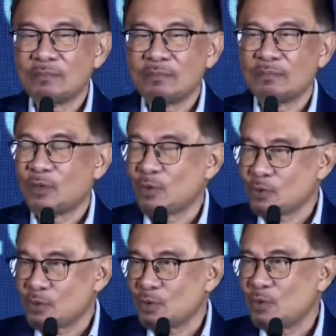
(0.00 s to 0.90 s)
but
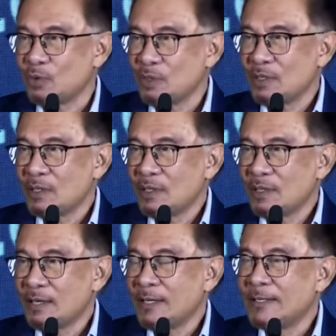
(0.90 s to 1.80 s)
also
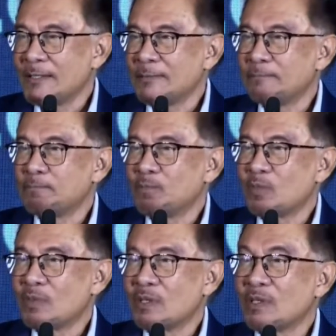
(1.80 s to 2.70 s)
in
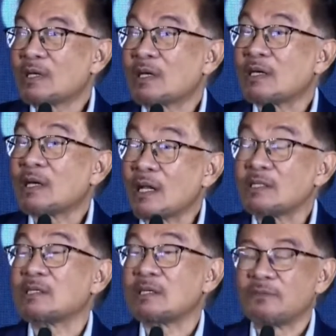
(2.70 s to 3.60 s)

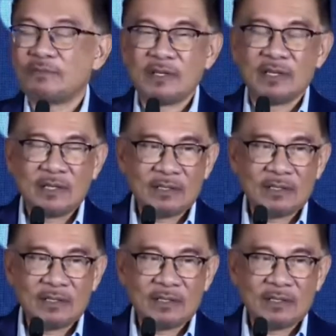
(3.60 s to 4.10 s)
cultural field.